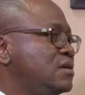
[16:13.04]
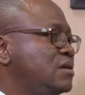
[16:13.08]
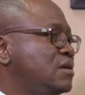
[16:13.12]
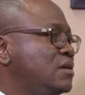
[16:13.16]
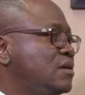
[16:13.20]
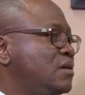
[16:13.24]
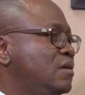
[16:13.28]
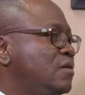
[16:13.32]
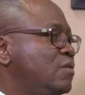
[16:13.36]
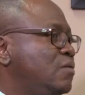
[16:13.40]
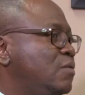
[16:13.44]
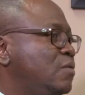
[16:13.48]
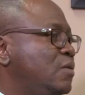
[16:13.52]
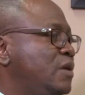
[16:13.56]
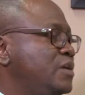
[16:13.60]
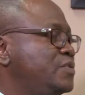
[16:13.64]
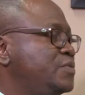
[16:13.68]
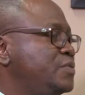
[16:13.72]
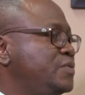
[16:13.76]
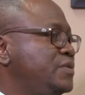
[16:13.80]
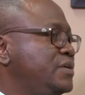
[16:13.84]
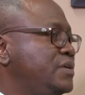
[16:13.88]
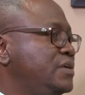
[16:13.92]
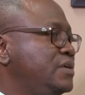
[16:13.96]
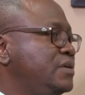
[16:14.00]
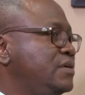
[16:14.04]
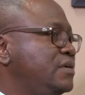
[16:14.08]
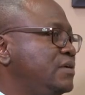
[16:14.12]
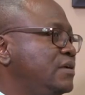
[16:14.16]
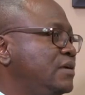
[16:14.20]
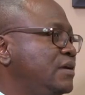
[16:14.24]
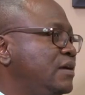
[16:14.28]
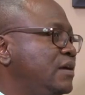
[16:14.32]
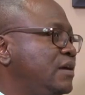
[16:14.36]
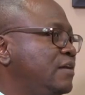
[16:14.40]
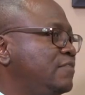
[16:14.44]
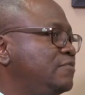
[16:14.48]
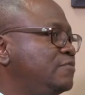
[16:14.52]
uh, what
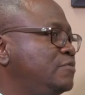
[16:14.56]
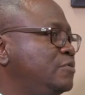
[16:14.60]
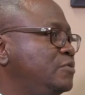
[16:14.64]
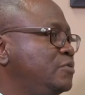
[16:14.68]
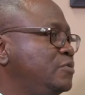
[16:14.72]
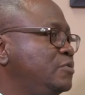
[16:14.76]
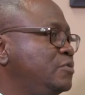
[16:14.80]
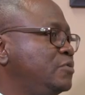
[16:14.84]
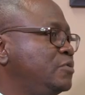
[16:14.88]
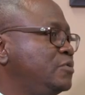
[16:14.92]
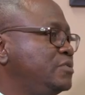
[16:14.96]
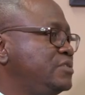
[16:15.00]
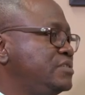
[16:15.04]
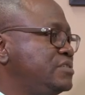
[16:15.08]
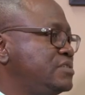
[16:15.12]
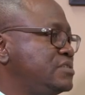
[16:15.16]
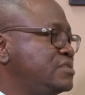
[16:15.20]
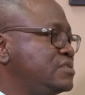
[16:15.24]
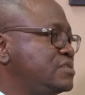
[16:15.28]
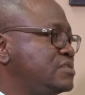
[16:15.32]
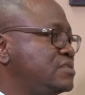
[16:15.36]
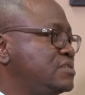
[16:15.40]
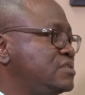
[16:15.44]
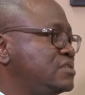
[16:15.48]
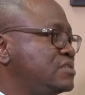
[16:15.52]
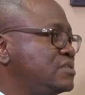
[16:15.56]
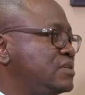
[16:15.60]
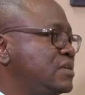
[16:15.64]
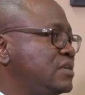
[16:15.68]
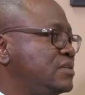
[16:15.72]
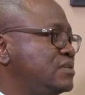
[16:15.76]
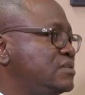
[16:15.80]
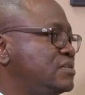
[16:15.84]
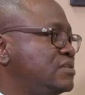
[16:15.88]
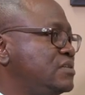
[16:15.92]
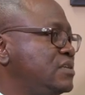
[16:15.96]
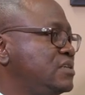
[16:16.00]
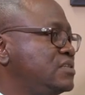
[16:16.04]
we have noticed is
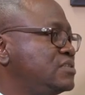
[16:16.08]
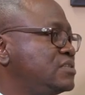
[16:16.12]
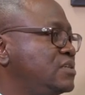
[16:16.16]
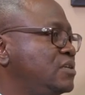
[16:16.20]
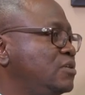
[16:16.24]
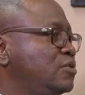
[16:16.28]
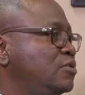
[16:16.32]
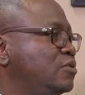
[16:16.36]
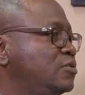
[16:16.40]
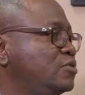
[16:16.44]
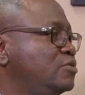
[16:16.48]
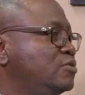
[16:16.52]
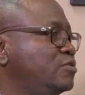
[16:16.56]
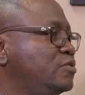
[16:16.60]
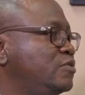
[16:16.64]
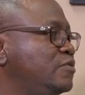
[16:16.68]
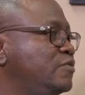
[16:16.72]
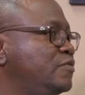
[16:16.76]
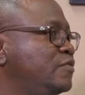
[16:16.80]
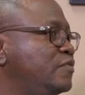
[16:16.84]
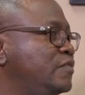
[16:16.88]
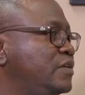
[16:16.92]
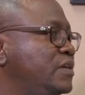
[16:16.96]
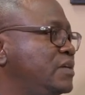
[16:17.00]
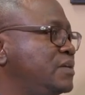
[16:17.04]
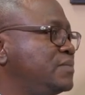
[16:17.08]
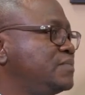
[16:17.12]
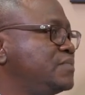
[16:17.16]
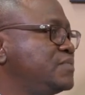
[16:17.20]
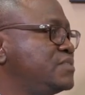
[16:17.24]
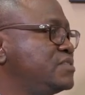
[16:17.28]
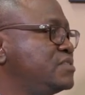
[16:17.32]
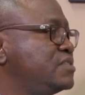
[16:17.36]
that there is a lot of um,